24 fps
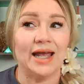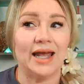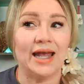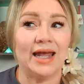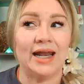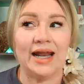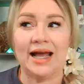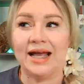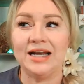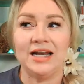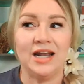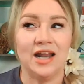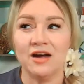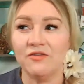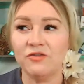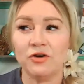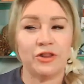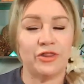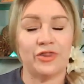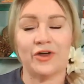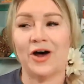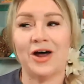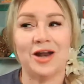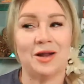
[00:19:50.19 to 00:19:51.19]
And I
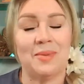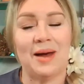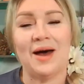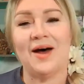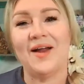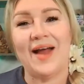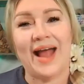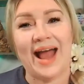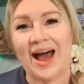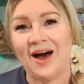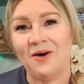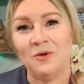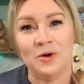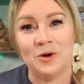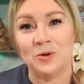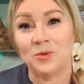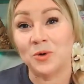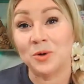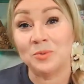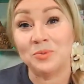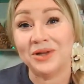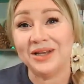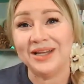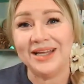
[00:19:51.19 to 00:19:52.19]
never thought about how it
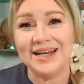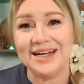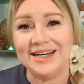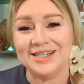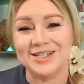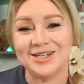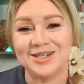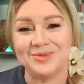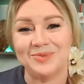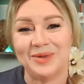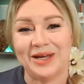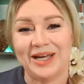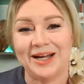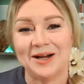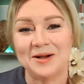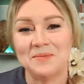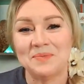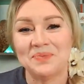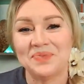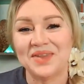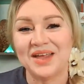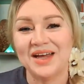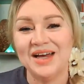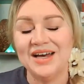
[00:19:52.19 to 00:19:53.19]
replenished me.
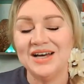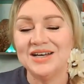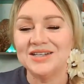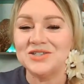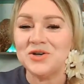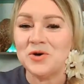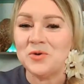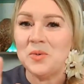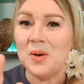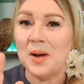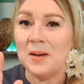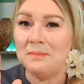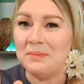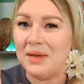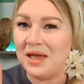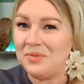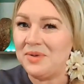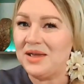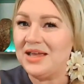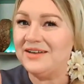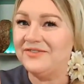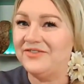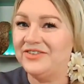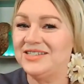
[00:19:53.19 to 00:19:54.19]
So
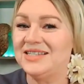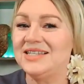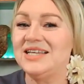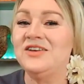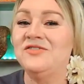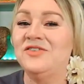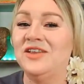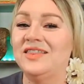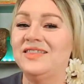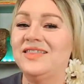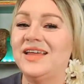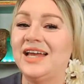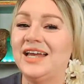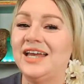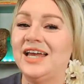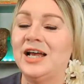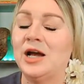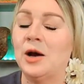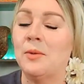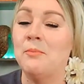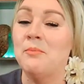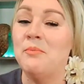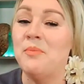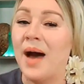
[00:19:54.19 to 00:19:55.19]
maybe it's even
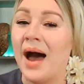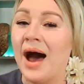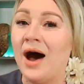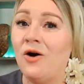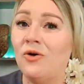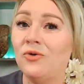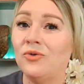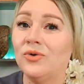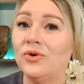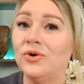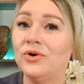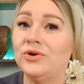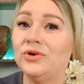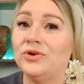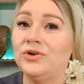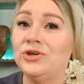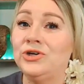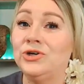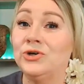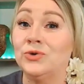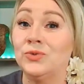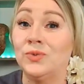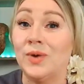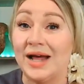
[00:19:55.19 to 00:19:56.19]
thinking about
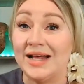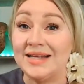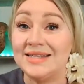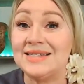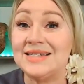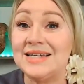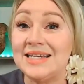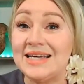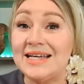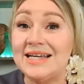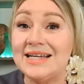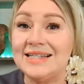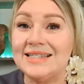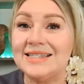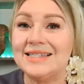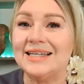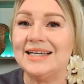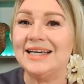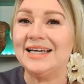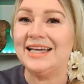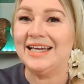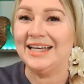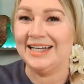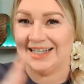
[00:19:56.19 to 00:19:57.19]
your rest needs
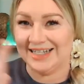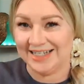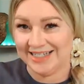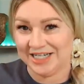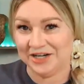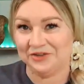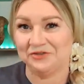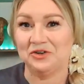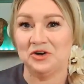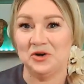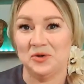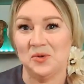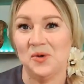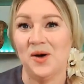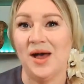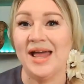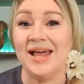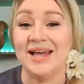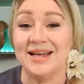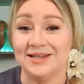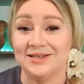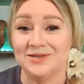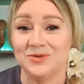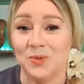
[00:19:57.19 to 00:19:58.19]
in a different
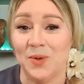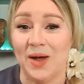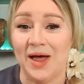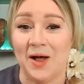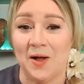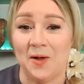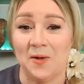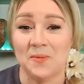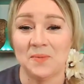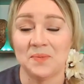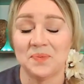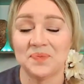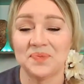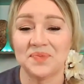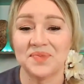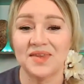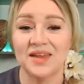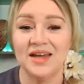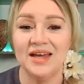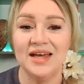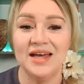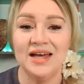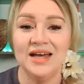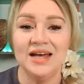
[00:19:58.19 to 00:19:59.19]
way as well.
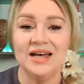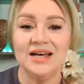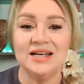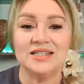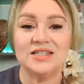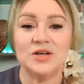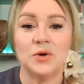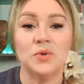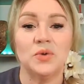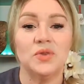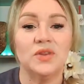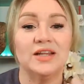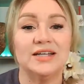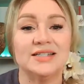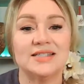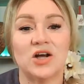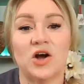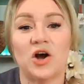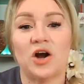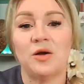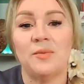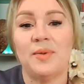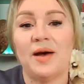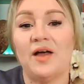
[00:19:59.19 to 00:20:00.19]
So let's
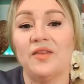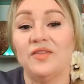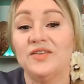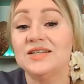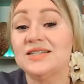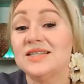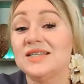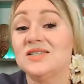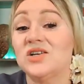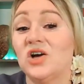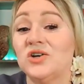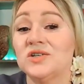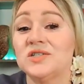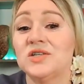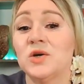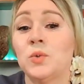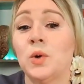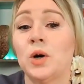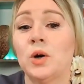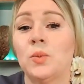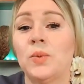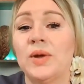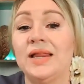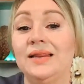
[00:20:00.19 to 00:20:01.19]
talk about this is also
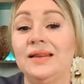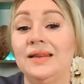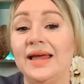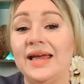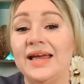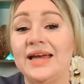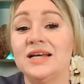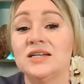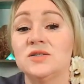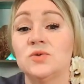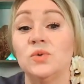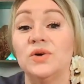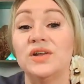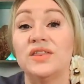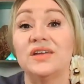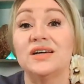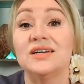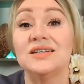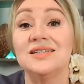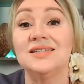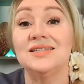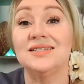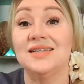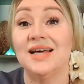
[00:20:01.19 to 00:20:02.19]
where land with
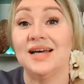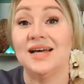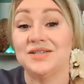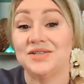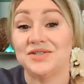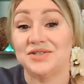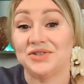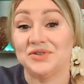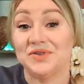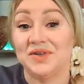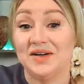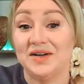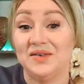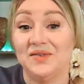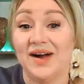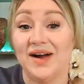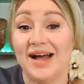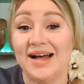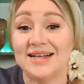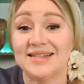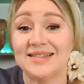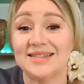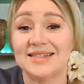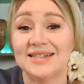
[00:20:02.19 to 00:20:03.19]
sensory
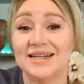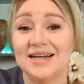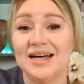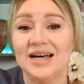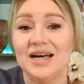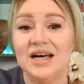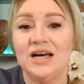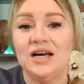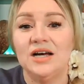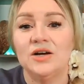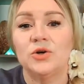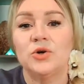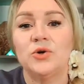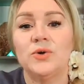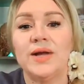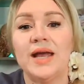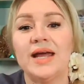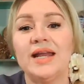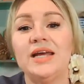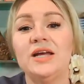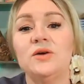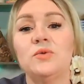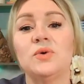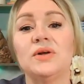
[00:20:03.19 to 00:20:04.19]
rest,
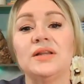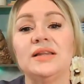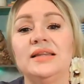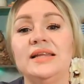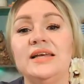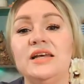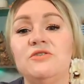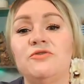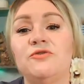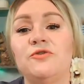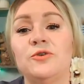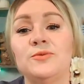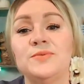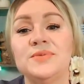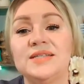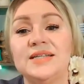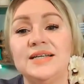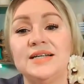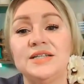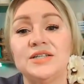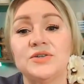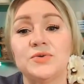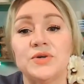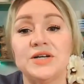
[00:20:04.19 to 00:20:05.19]
creating relief from
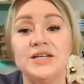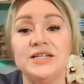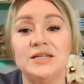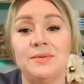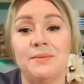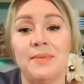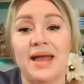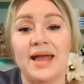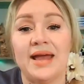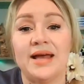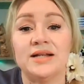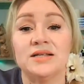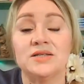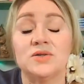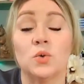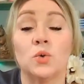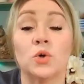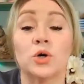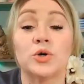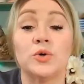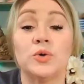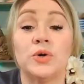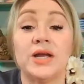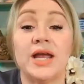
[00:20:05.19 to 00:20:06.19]
sensory demands
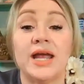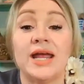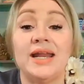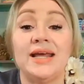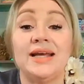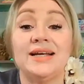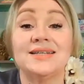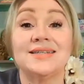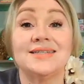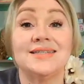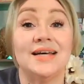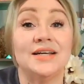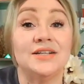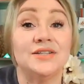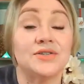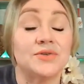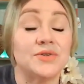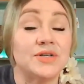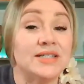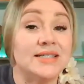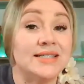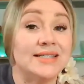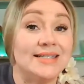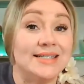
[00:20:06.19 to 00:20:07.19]
or creating
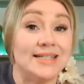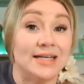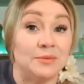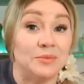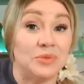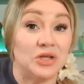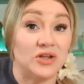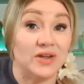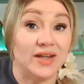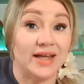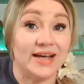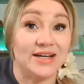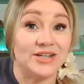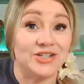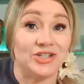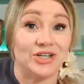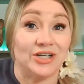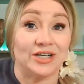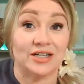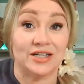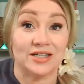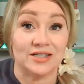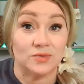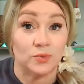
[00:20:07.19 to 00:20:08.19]
sensory
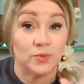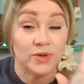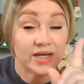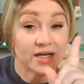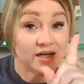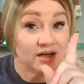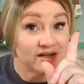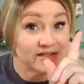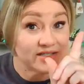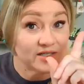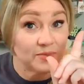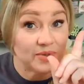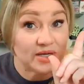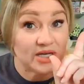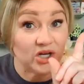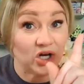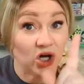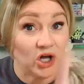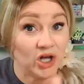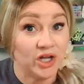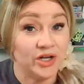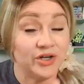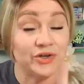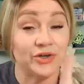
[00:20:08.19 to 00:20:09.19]
stimulation, because we can also be
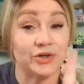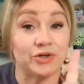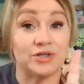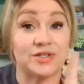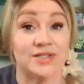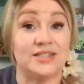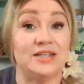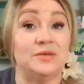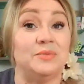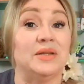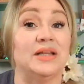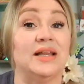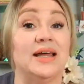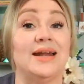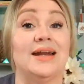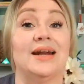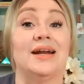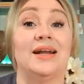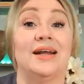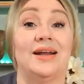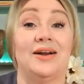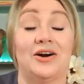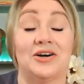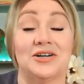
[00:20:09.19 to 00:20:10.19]

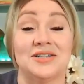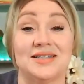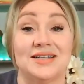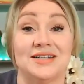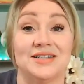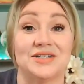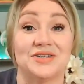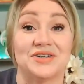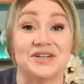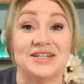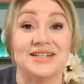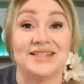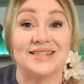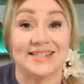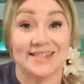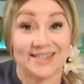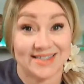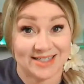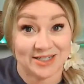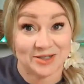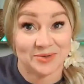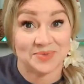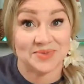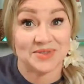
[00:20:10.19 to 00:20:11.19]
understimulated in our sensory
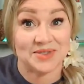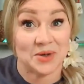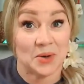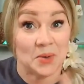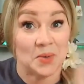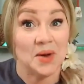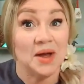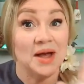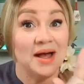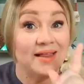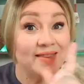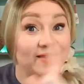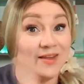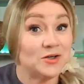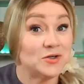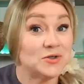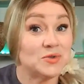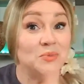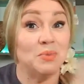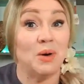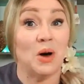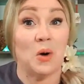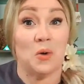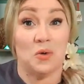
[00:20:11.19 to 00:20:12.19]
system. So
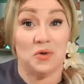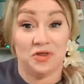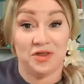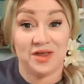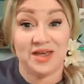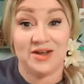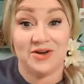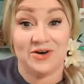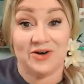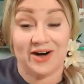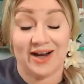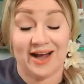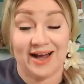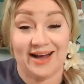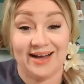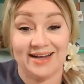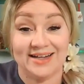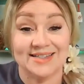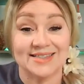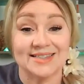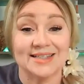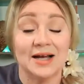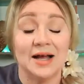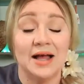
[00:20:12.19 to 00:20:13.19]
there's both here,
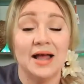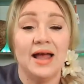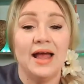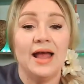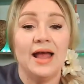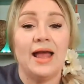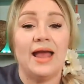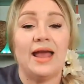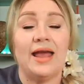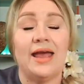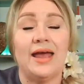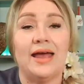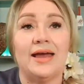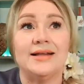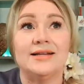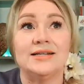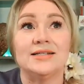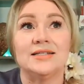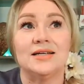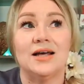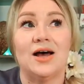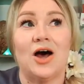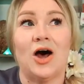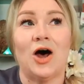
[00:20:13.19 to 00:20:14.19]
guys.
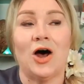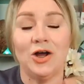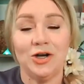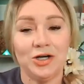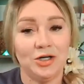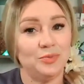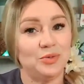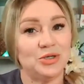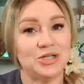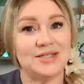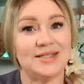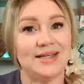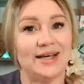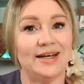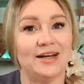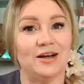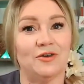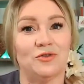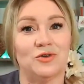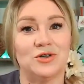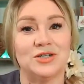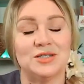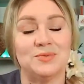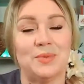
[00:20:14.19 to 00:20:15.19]
And 100%
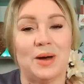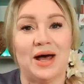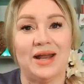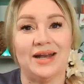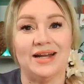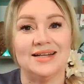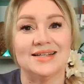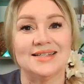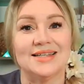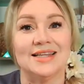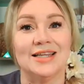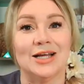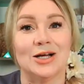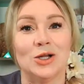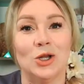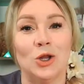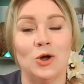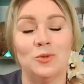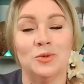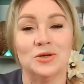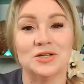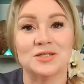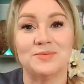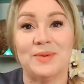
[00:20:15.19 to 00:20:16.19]
of respondents in the
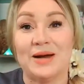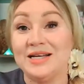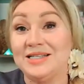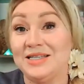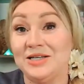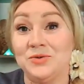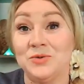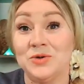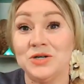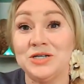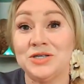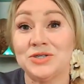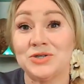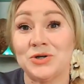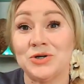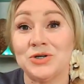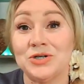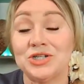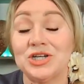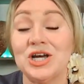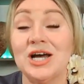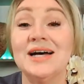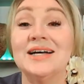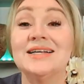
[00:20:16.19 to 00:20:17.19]
global spicy
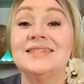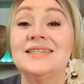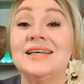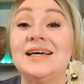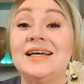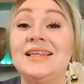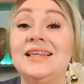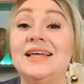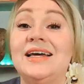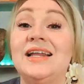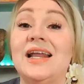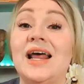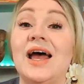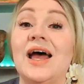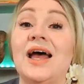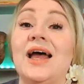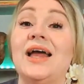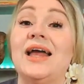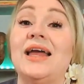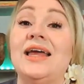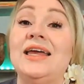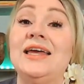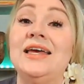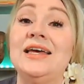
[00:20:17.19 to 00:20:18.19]
research said that
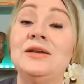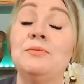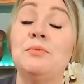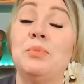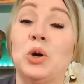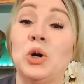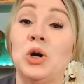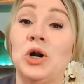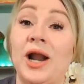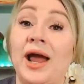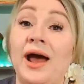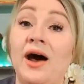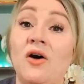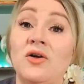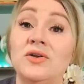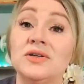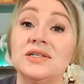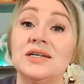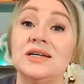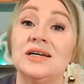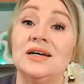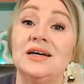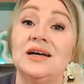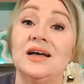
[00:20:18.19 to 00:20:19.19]
in
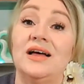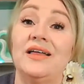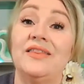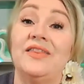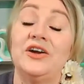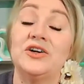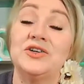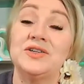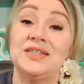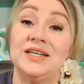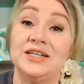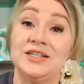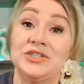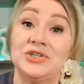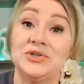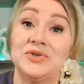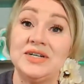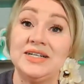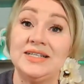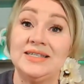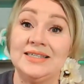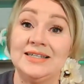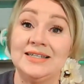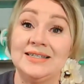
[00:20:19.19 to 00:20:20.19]
burnout, their
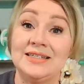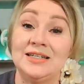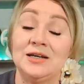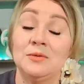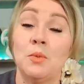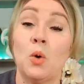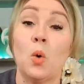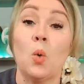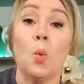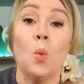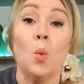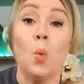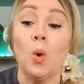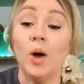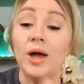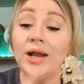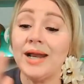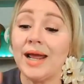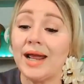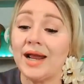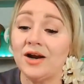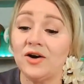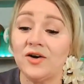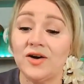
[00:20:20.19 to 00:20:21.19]
sensory system,
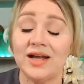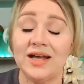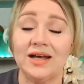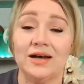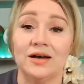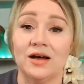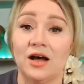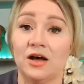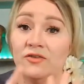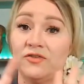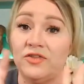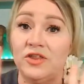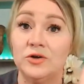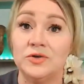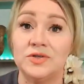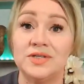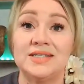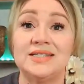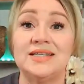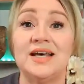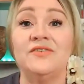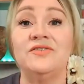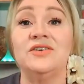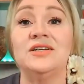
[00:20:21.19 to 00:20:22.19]
one area of those
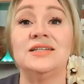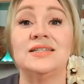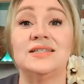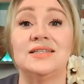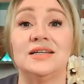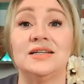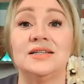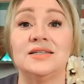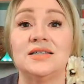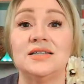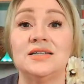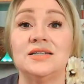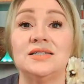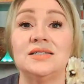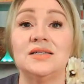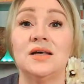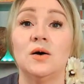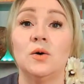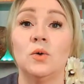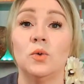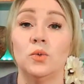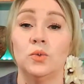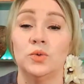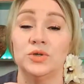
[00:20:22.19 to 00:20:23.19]
seven senses
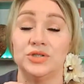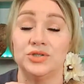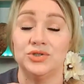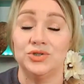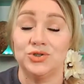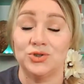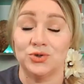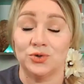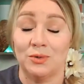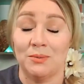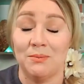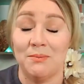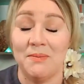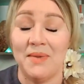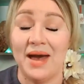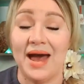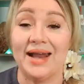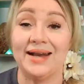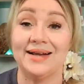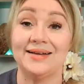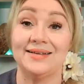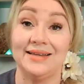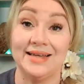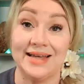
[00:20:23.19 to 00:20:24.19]
was
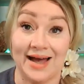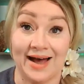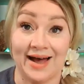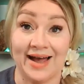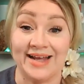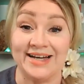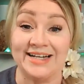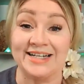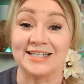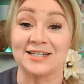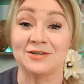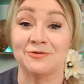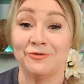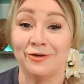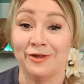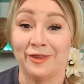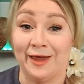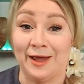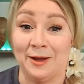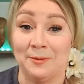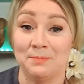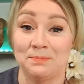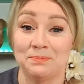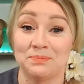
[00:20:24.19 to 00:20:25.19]
dramatically heightened for
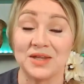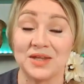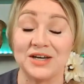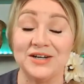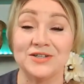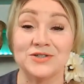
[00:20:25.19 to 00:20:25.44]
them.